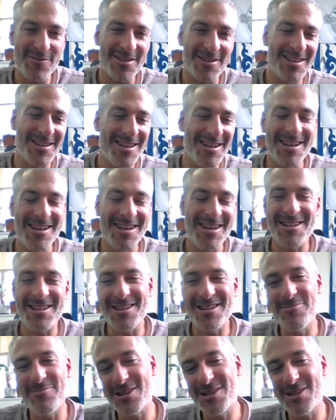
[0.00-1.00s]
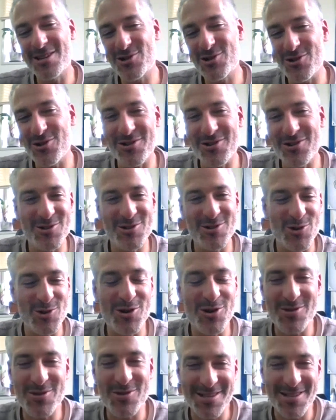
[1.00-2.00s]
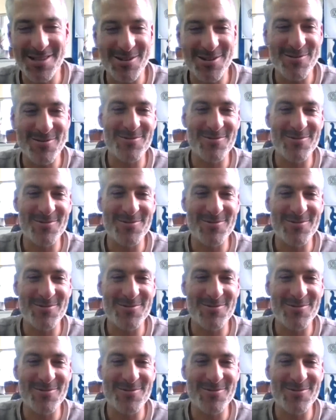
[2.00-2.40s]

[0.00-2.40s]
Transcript: and make sure you're enjoying yourself.